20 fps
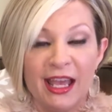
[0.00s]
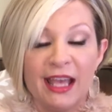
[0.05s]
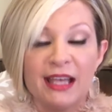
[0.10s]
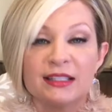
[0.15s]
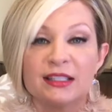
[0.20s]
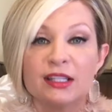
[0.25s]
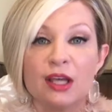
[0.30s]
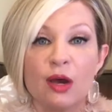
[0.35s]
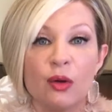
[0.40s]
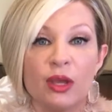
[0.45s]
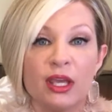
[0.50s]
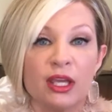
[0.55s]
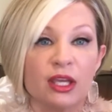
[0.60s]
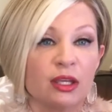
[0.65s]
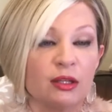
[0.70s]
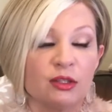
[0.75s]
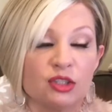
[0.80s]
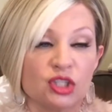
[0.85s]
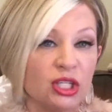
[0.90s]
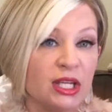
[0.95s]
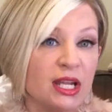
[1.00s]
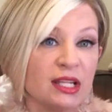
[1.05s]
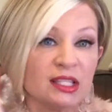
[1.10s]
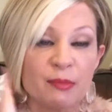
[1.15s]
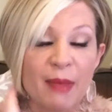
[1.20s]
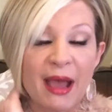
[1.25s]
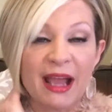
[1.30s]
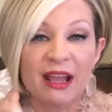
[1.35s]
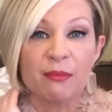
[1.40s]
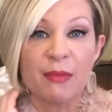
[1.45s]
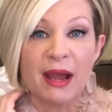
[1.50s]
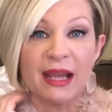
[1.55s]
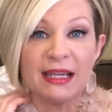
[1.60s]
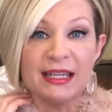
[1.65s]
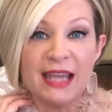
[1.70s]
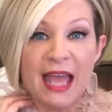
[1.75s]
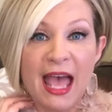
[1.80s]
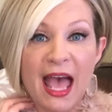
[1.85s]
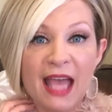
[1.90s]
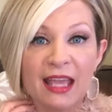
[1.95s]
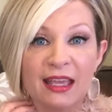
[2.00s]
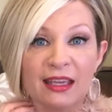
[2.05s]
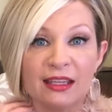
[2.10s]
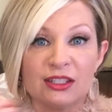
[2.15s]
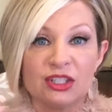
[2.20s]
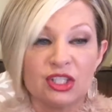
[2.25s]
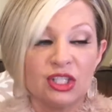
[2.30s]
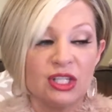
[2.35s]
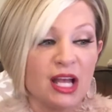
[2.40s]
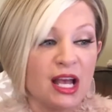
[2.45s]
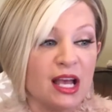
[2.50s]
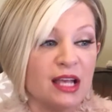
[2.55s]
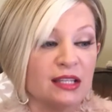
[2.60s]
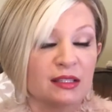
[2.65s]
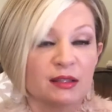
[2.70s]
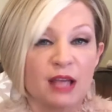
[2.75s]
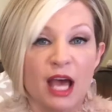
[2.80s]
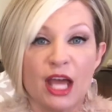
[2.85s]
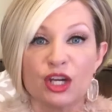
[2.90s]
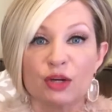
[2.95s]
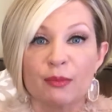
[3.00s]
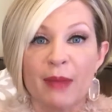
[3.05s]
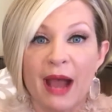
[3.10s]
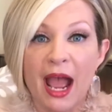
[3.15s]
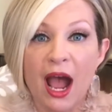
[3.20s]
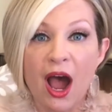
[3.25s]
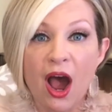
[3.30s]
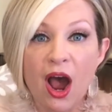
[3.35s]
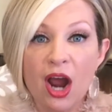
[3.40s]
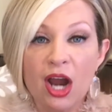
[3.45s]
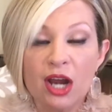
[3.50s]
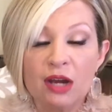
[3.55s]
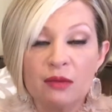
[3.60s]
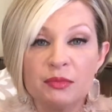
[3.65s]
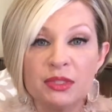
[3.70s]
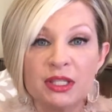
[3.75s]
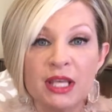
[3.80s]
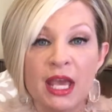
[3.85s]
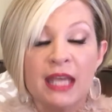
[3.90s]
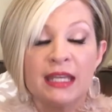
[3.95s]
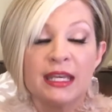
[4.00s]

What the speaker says: So she does the back of my neck, she does under my arms.